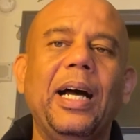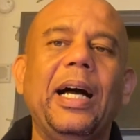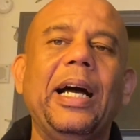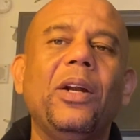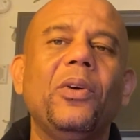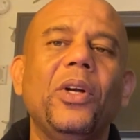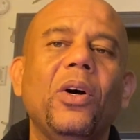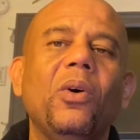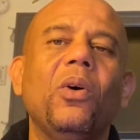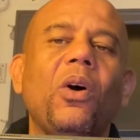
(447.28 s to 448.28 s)
I don't
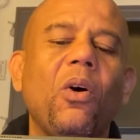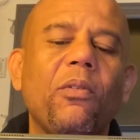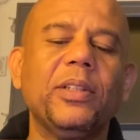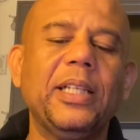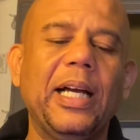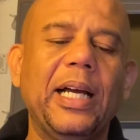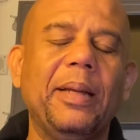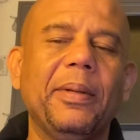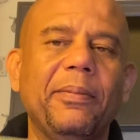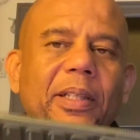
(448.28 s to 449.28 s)
know over
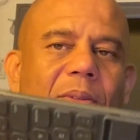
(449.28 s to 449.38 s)
time if this